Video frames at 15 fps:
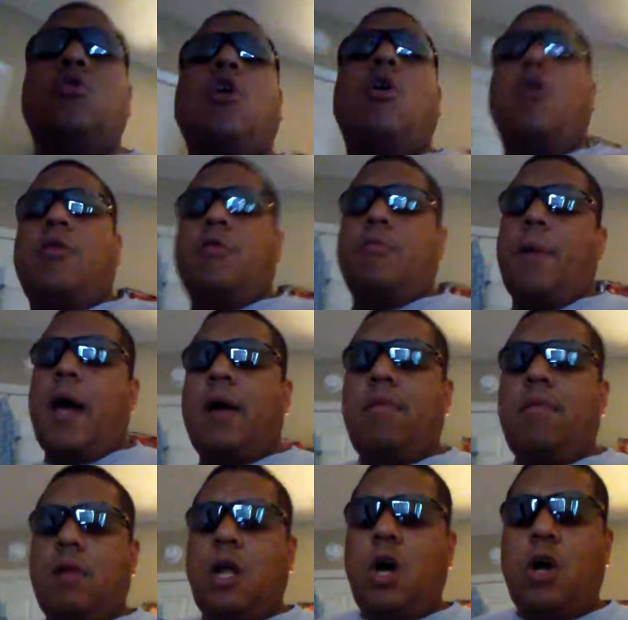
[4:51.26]
you go on the back of
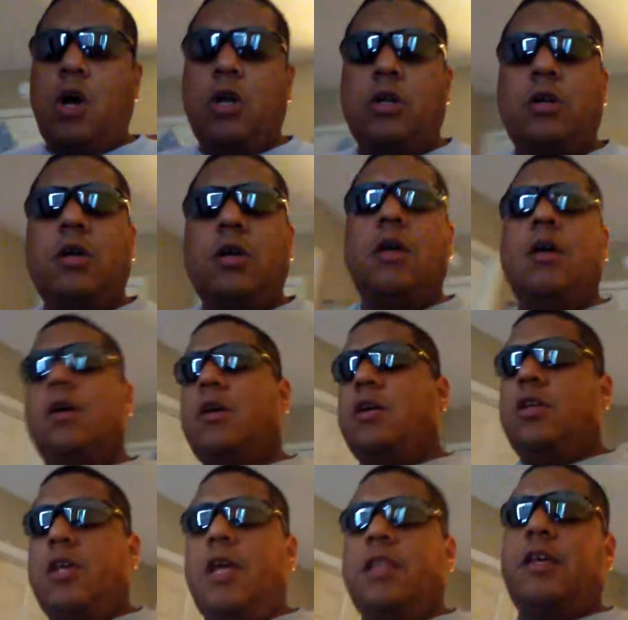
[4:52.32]
the line
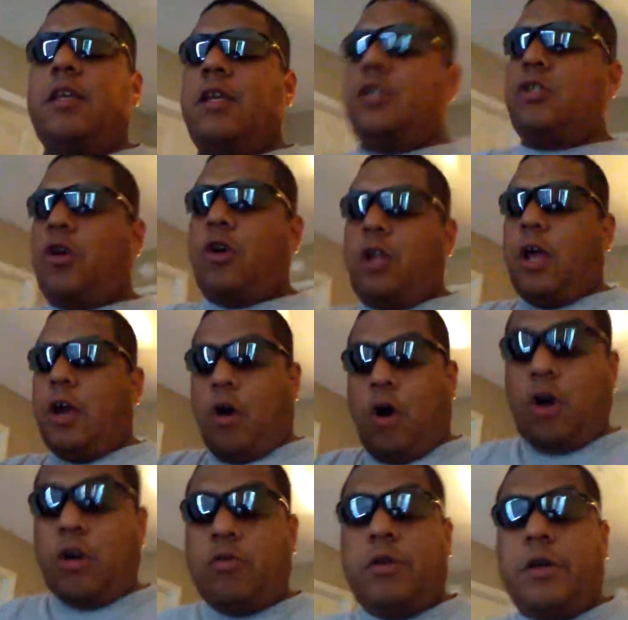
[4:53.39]
and then they started like
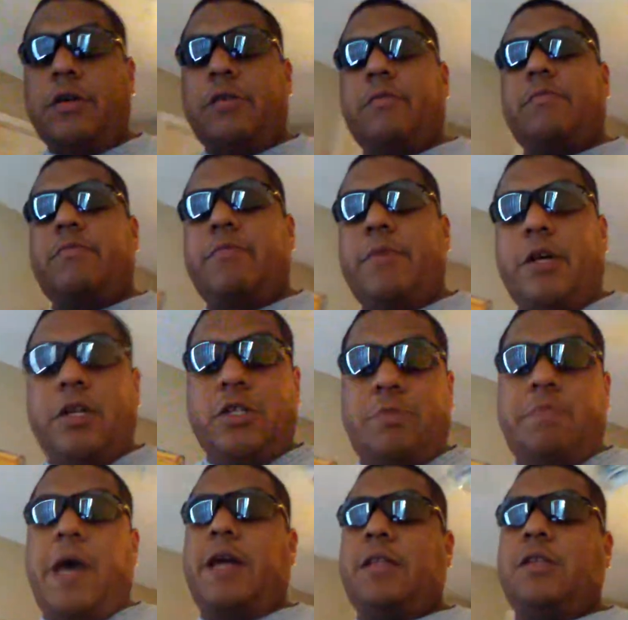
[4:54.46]
arguing
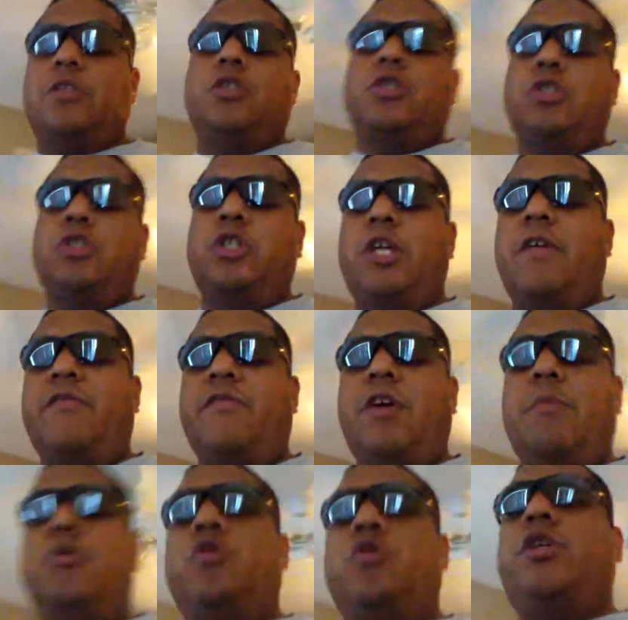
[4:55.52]
because Magnus is a
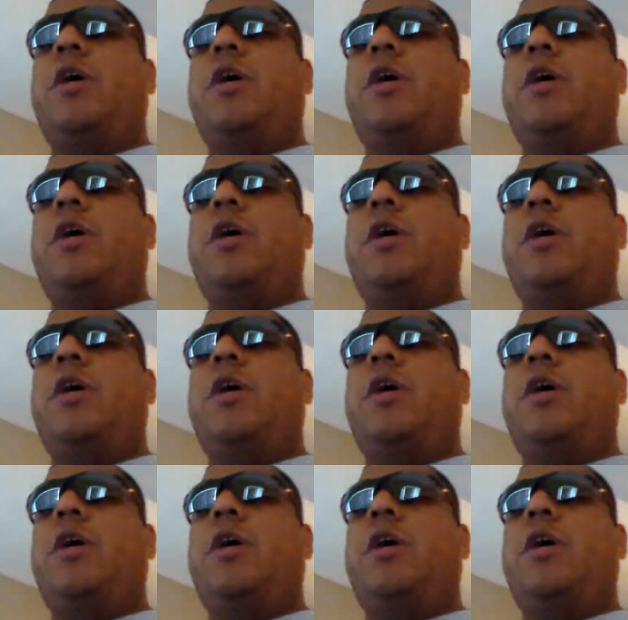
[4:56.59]
GFW